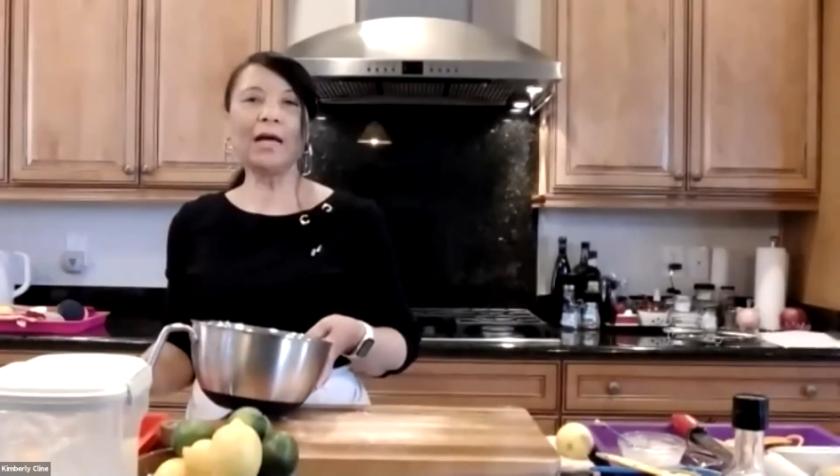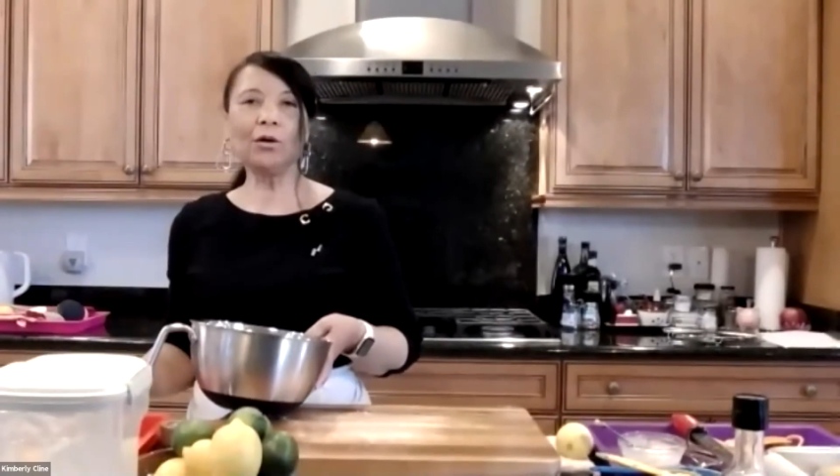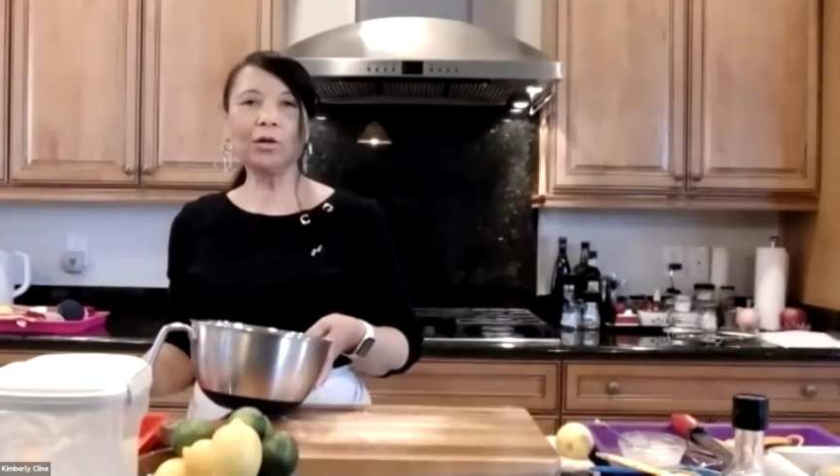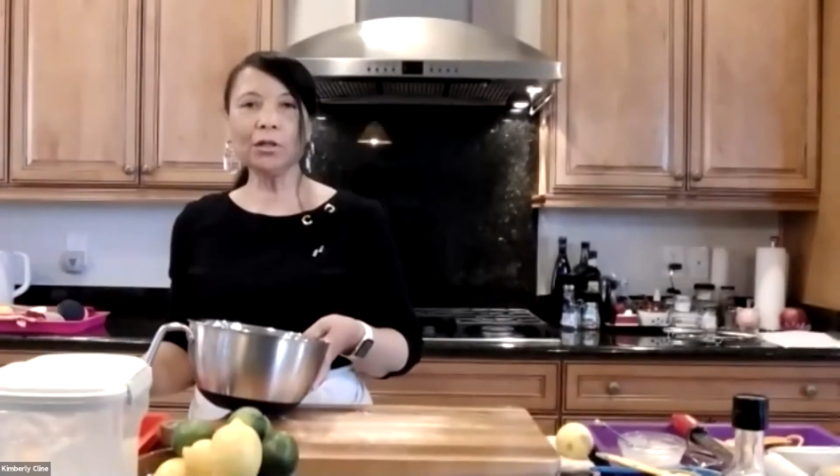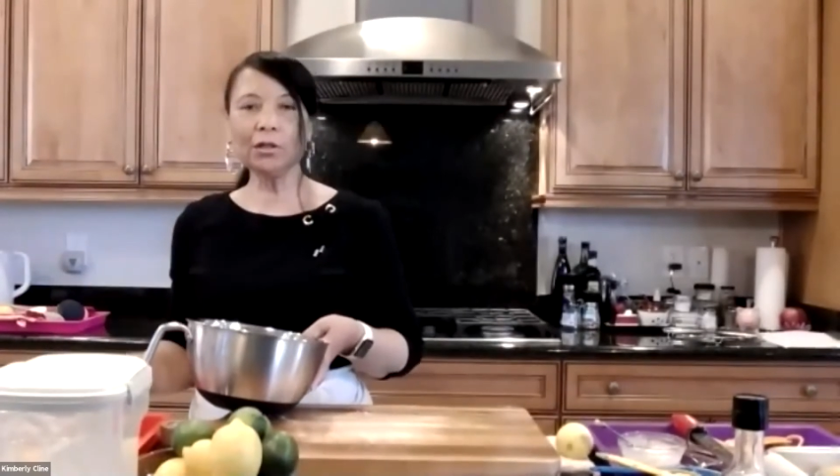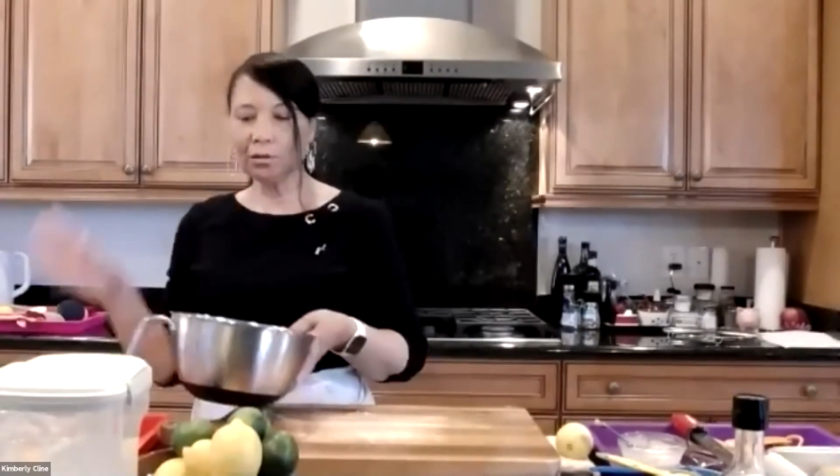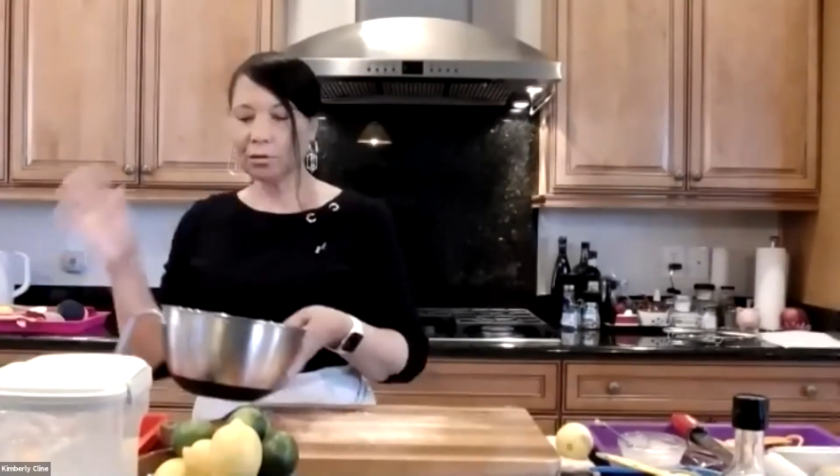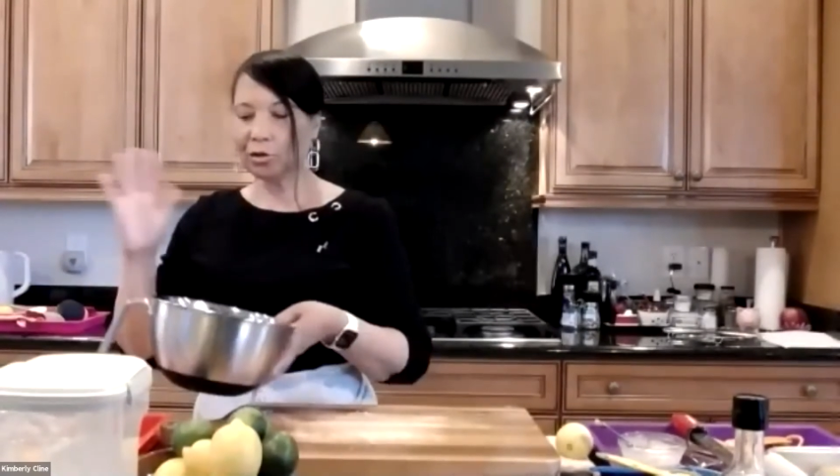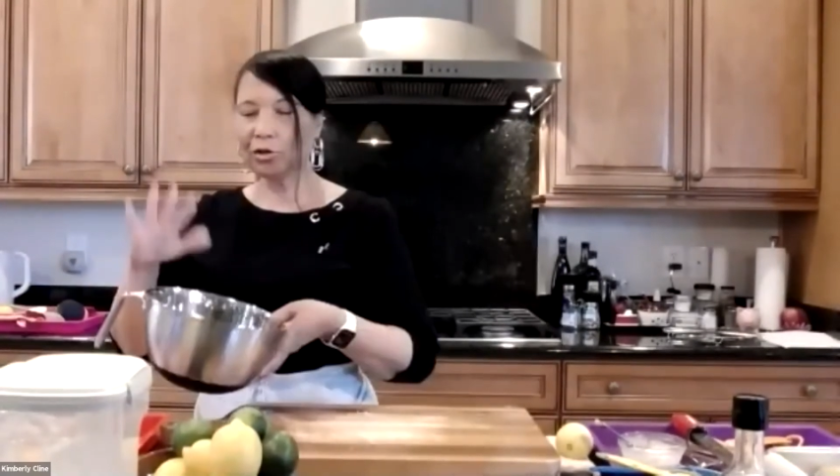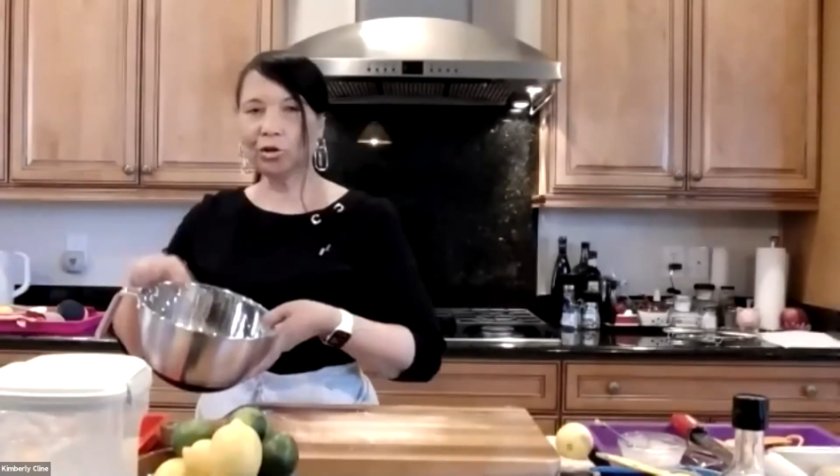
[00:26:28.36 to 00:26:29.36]
flour,
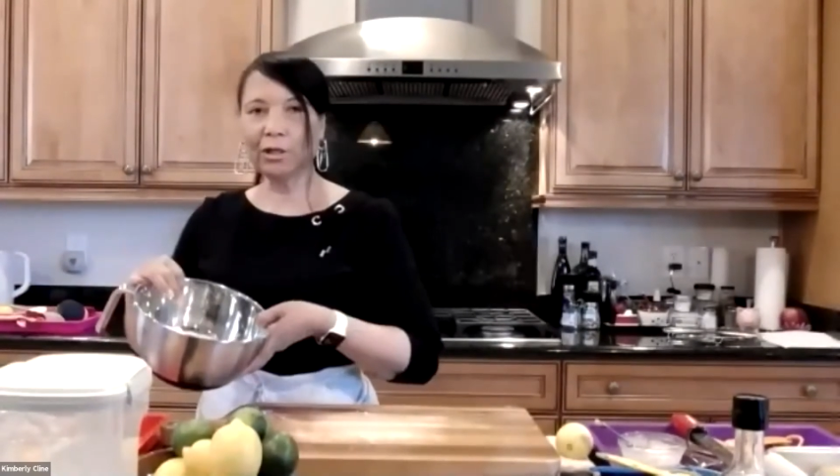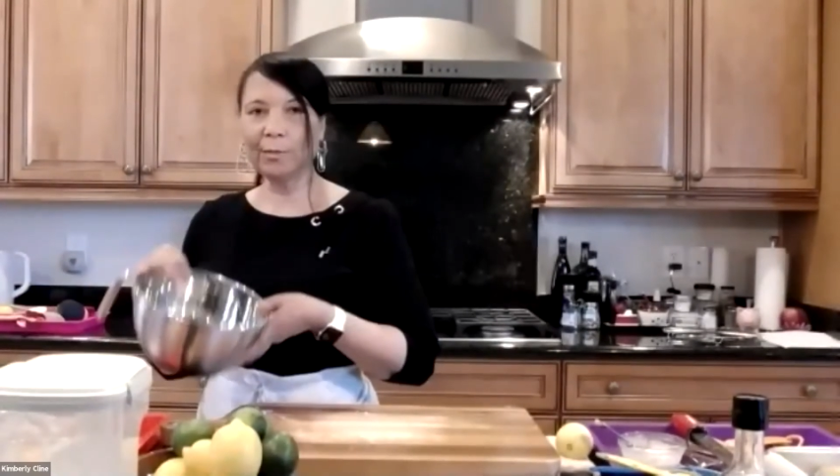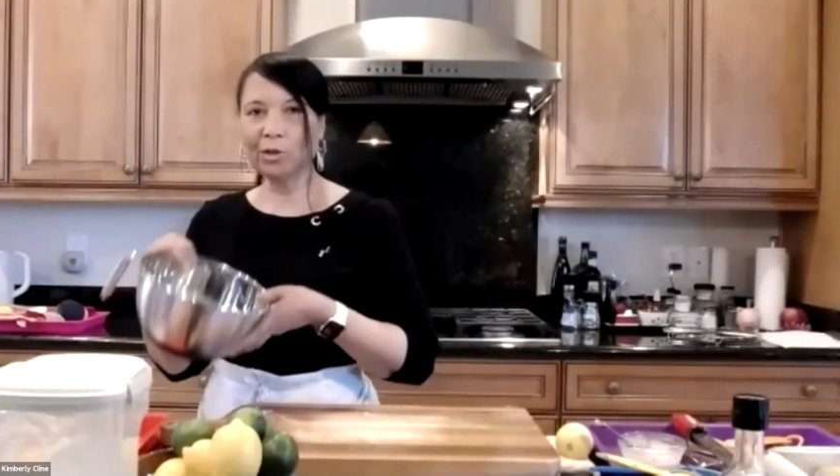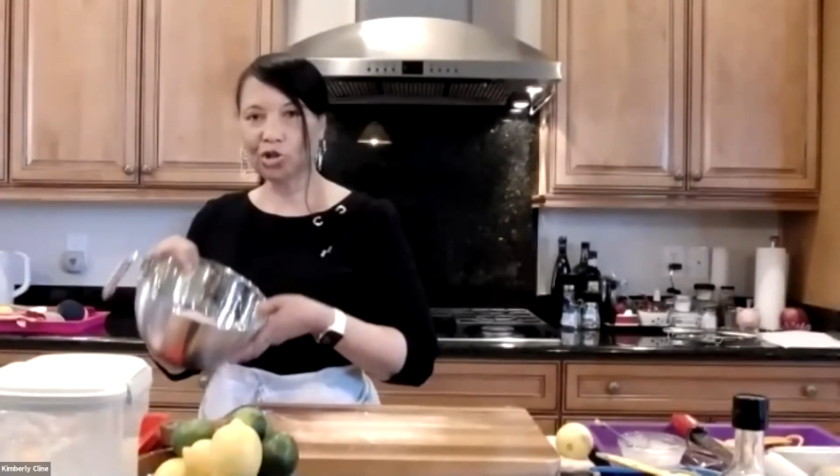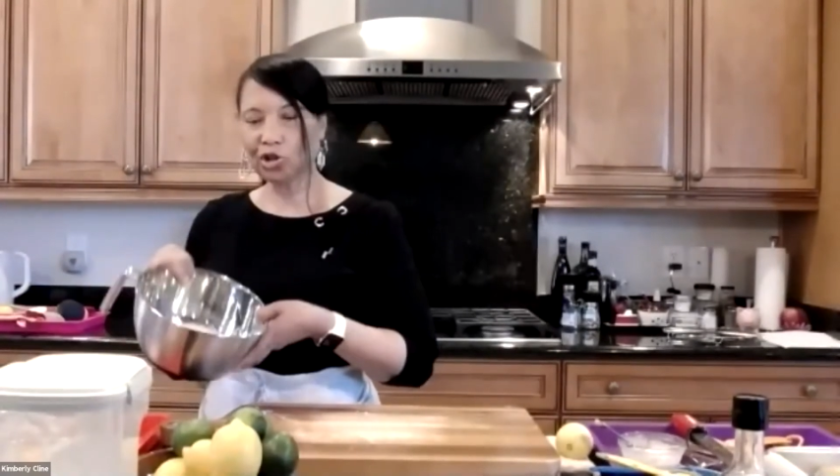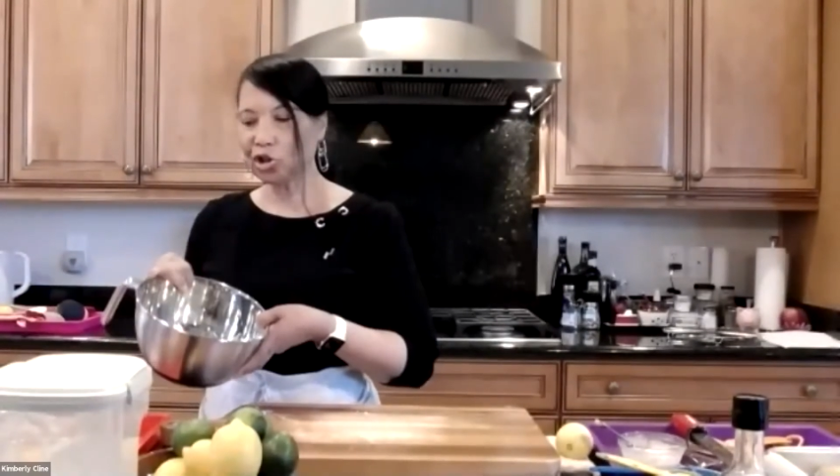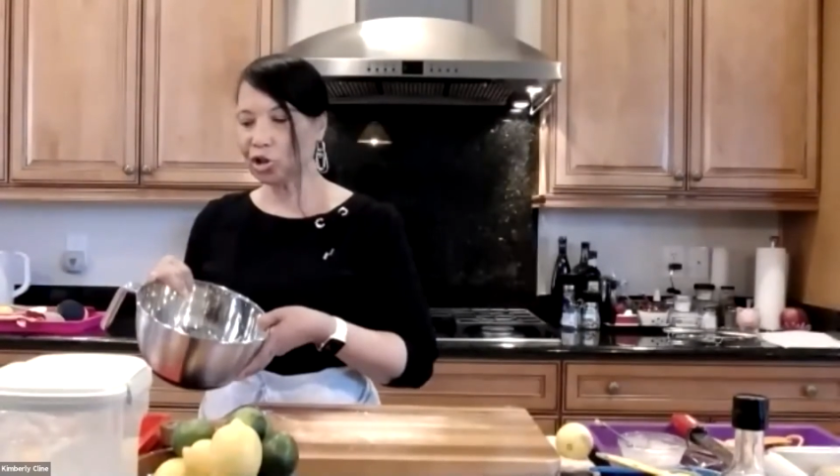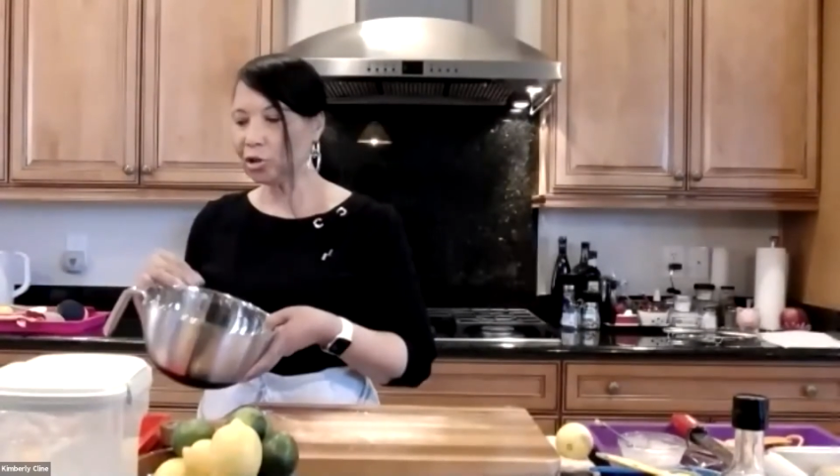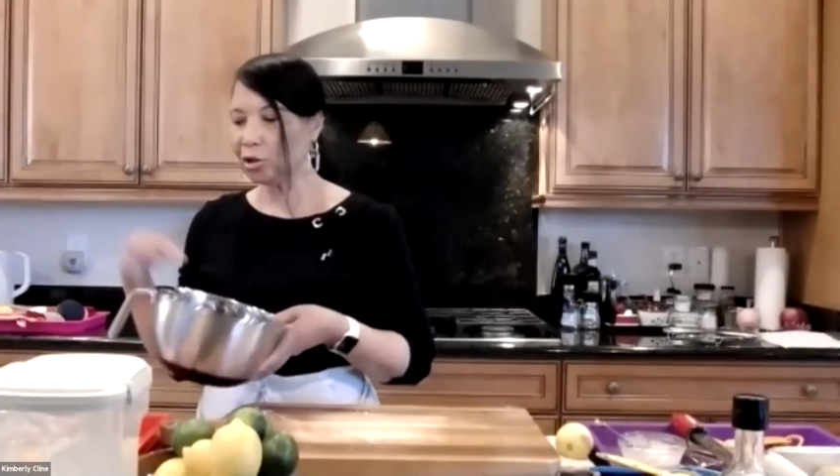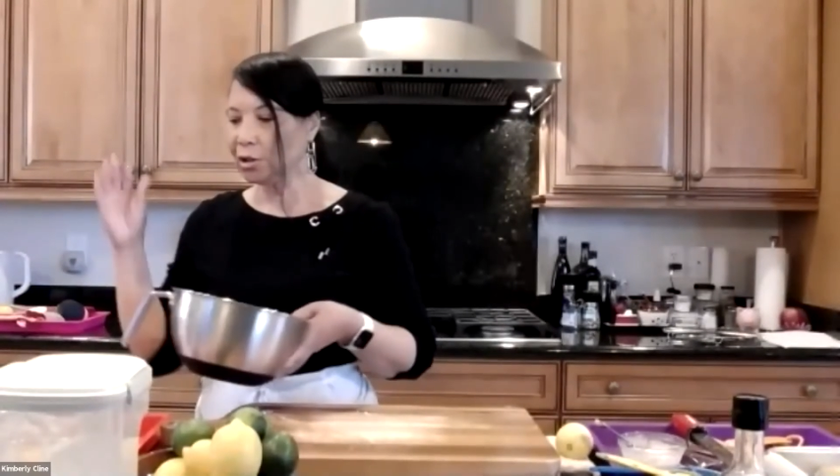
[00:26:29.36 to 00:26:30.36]
your lemon sugar,